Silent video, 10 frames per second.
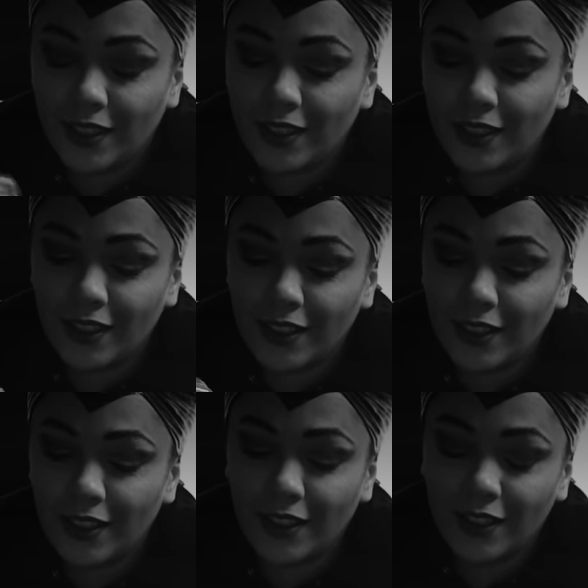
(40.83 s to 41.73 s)

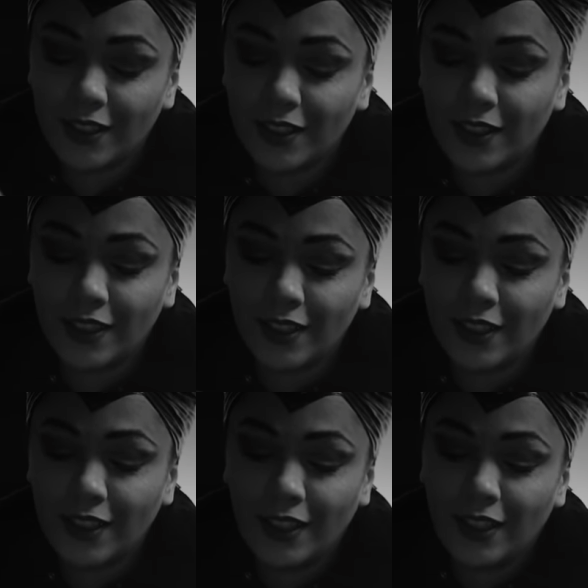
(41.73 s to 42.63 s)

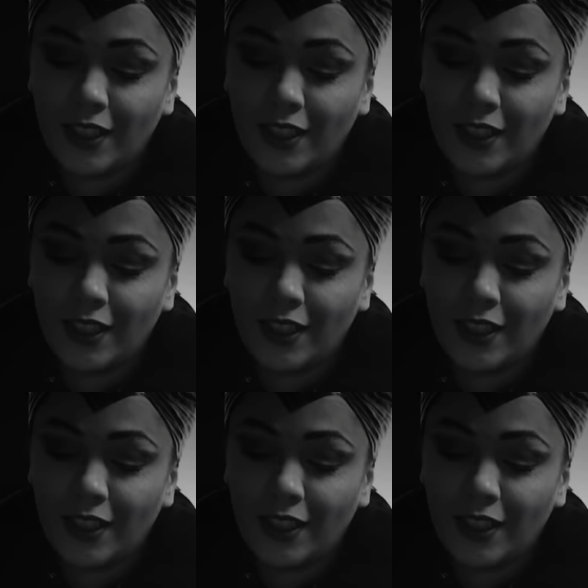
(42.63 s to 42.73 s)
No one is speaking in this clip.